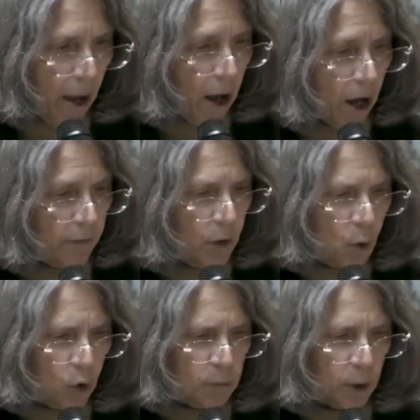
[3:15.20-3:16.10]
of the
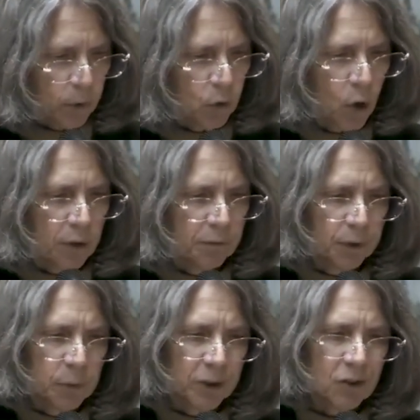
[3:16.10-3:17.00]
hormones are
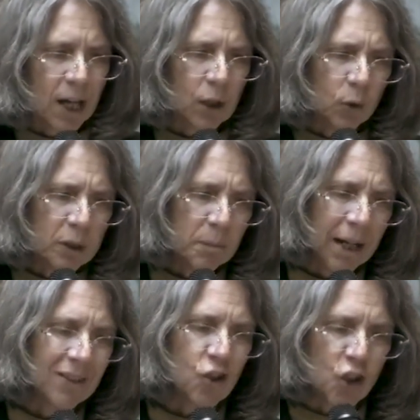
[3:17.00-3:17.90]
influenced not only by
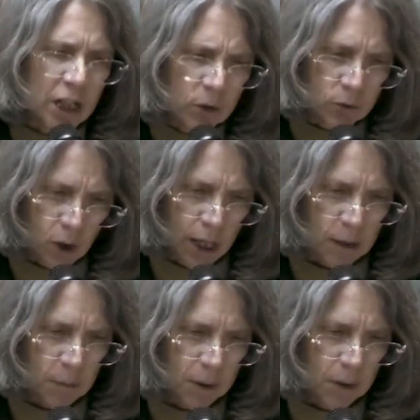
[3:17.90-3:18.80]
the genotype,